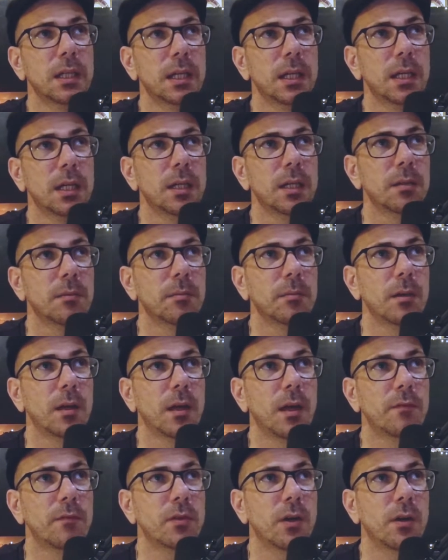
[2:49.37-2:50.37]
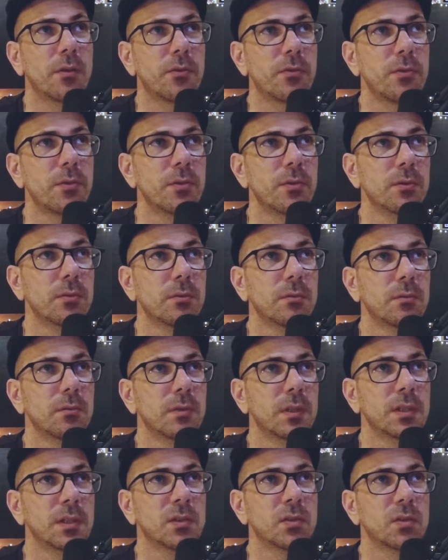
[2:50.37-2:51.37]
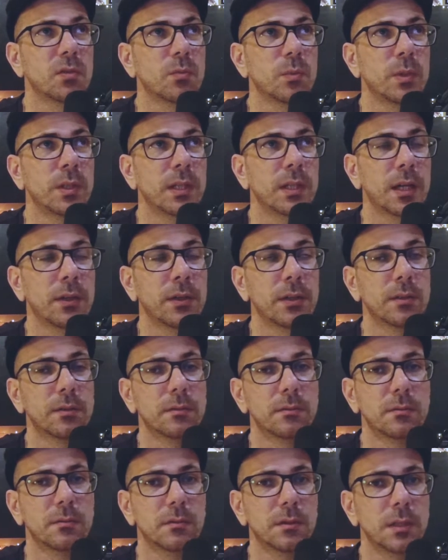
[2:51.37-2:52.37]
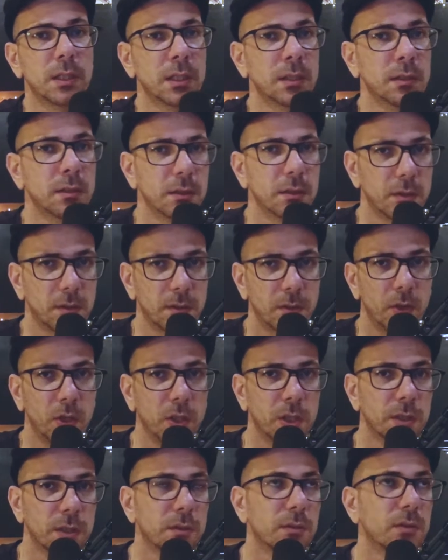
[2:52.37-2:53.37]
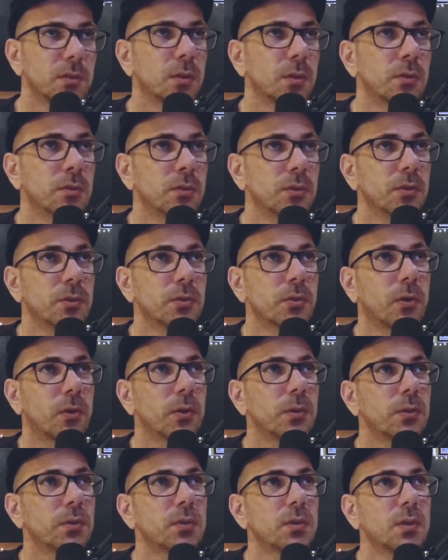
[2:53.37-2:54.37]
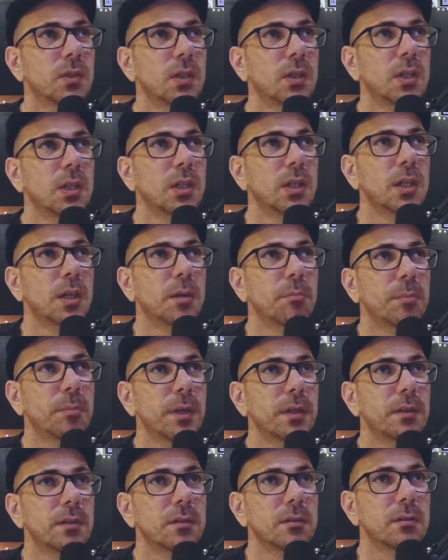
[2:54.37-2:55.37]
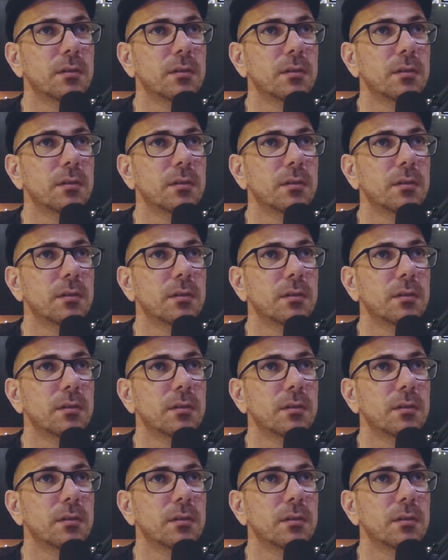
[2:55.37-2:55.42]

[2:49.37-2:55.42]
uh, I've gone through this with other in earlier sort of tutorials but